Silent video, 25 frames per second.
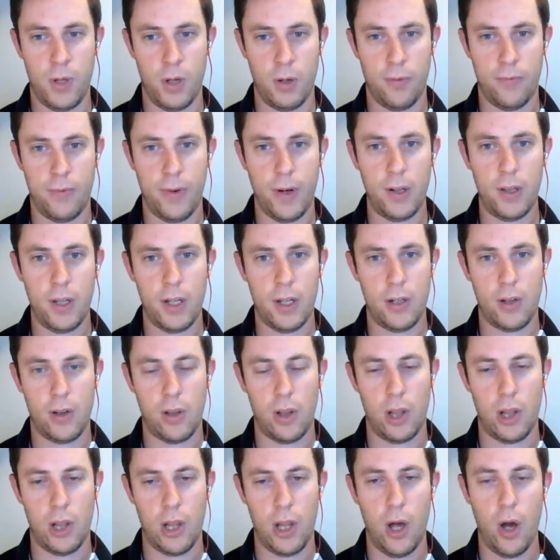fairly
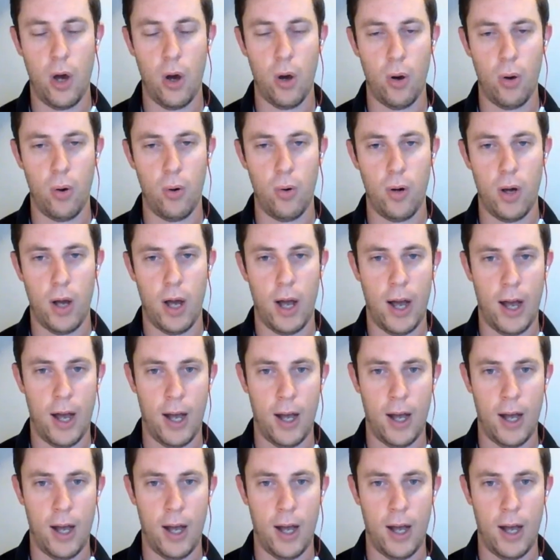low,